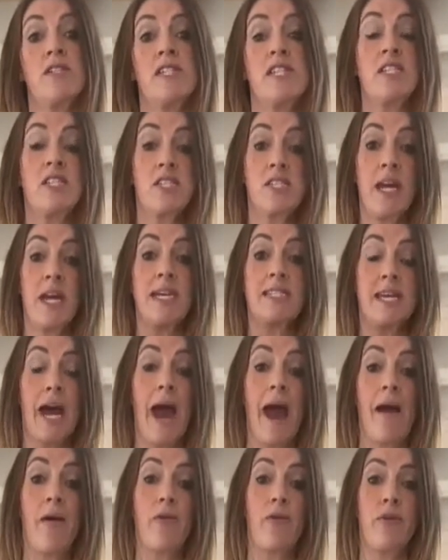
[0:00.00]
it stays a
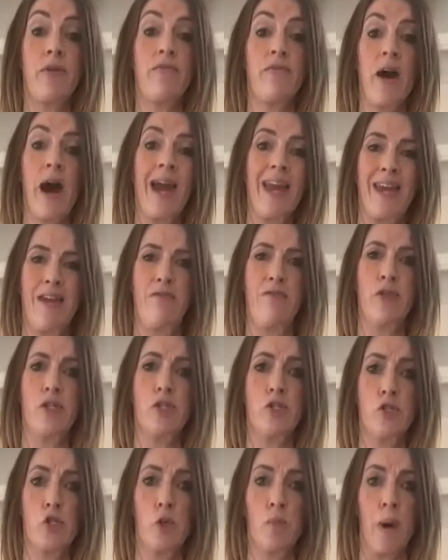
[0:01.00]
healthy fat even at
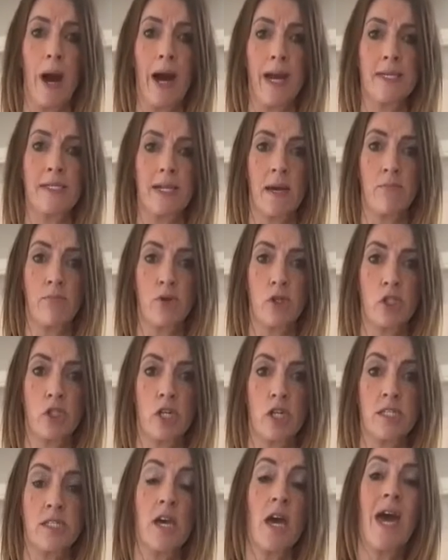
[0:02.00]
super high
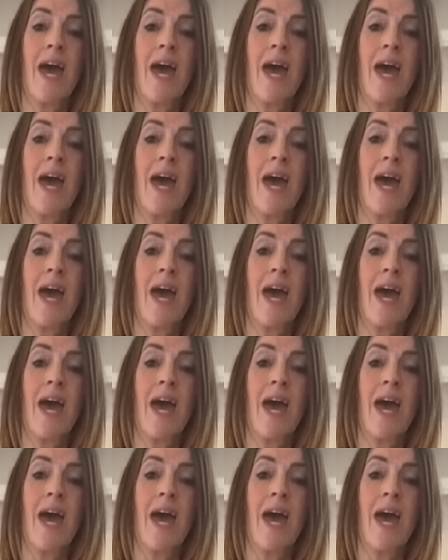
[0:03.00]
temperatures.